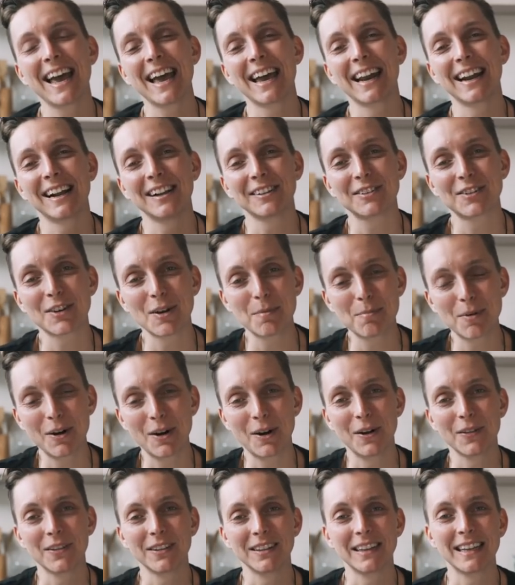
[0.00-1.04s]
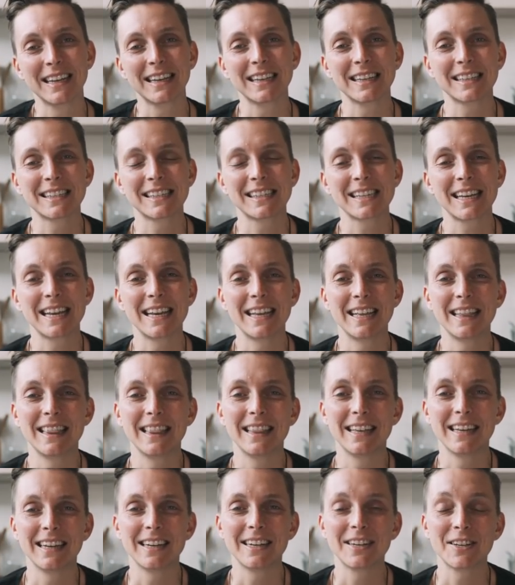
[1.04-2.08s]
And I'll drop all the links
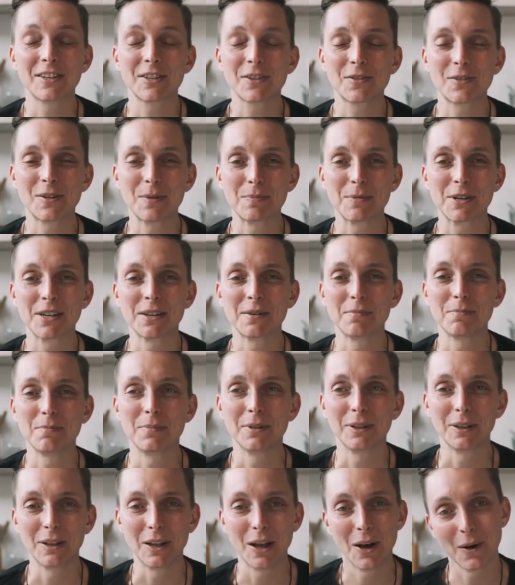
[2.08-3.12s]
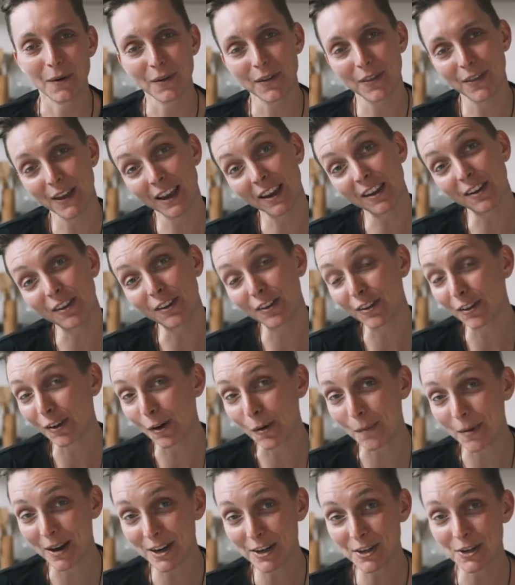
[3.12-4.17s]
in the description below. Thank you
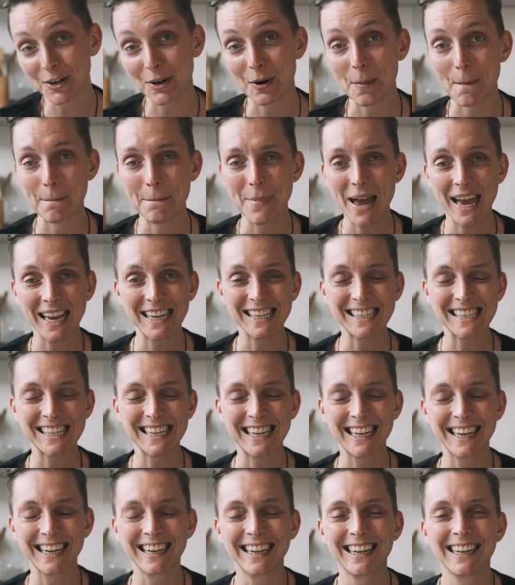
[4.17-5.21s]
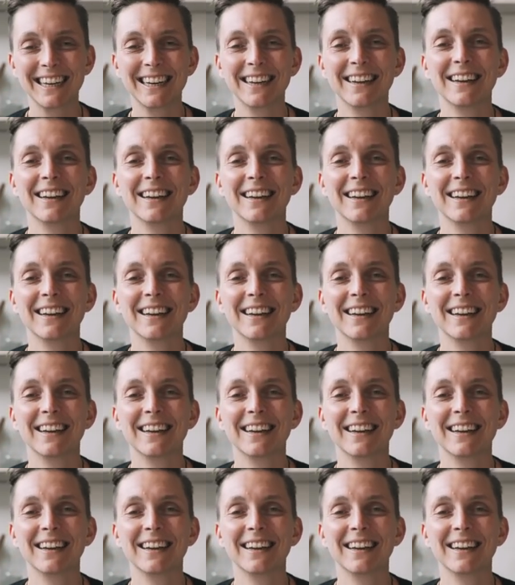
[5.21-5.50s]
so much. You're amazing.